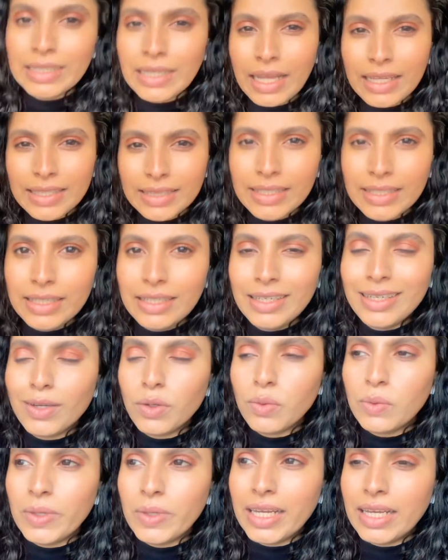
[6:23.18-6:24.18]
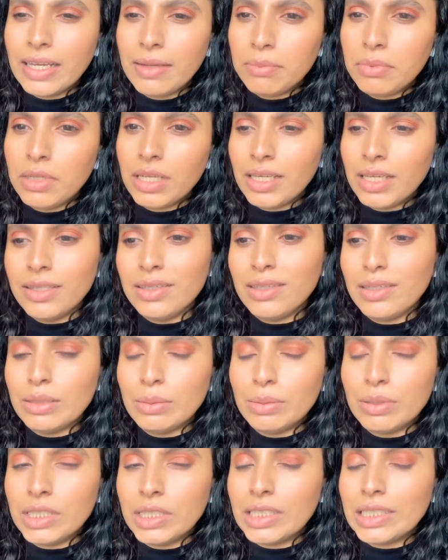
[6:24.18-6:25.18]
I think when I apply the
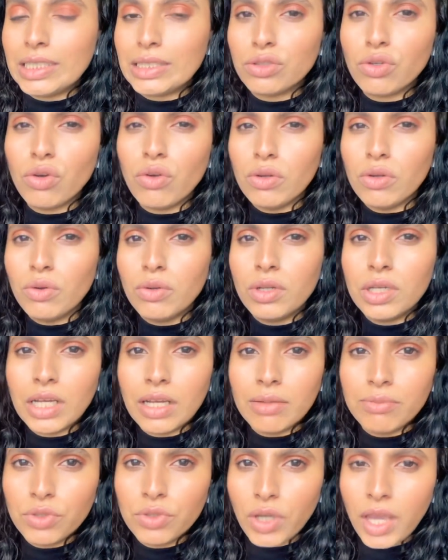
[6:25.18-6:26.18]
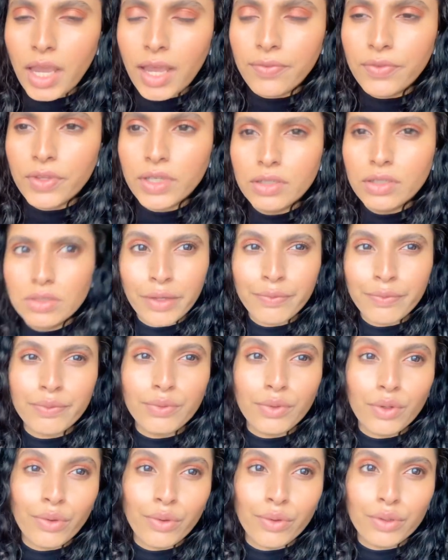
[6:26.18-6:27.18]
lipstick, it's all gonna come together. If
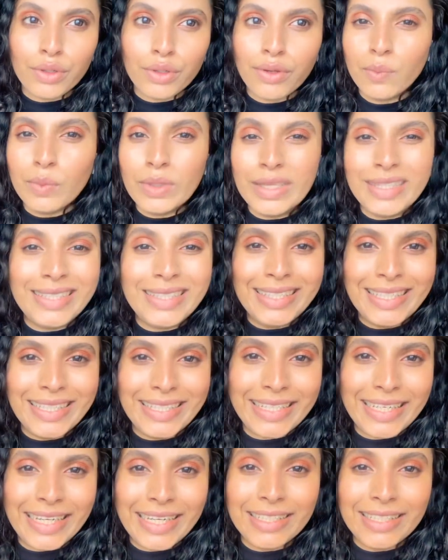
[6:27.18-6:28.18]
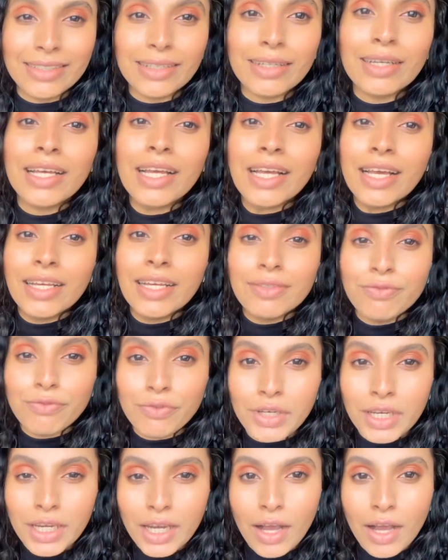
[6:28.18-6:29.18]
not, we'll see it later.
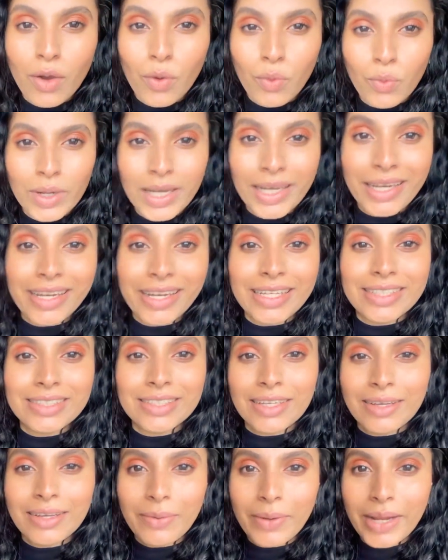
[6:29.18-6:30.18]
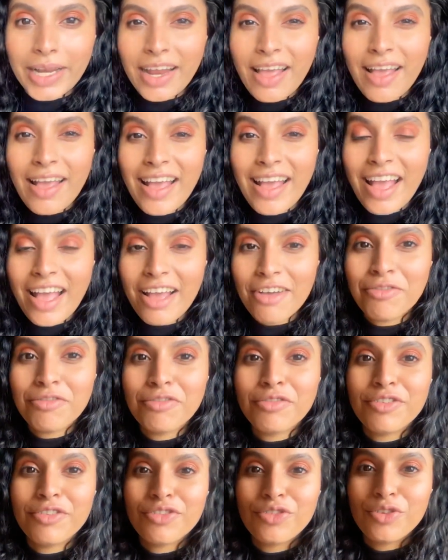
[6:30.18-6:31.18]
For now, let's go and have
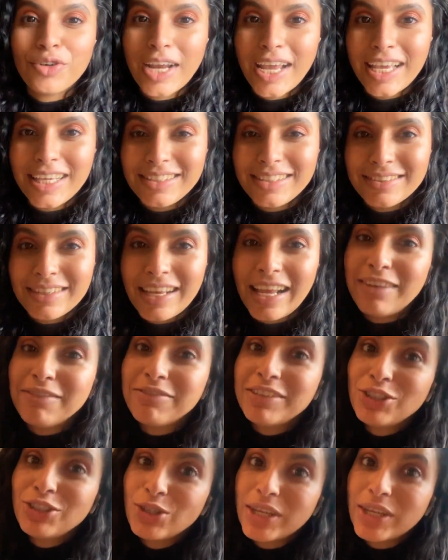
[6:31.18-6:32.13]
rice and fish